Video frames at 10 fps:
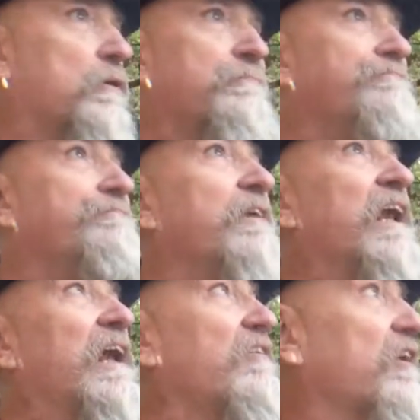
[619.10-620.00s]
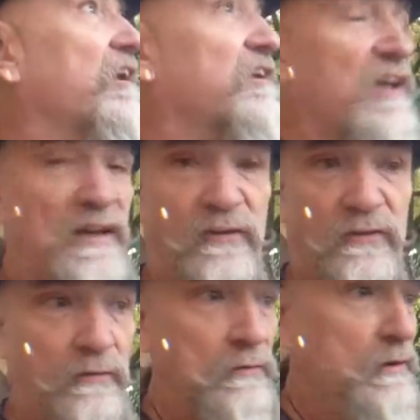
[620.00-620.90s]
but it hasn't hit yet.
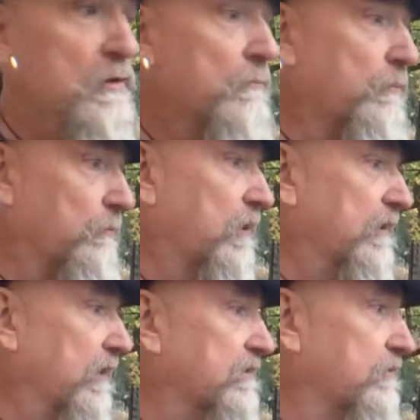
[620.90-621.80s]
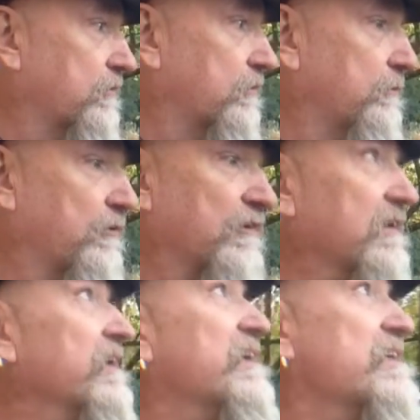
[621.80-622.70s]
So, but what I'd like to do is at
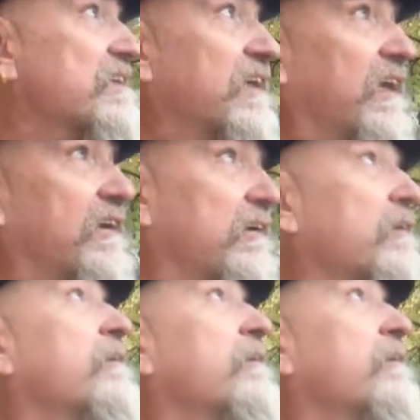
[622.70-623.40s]
least get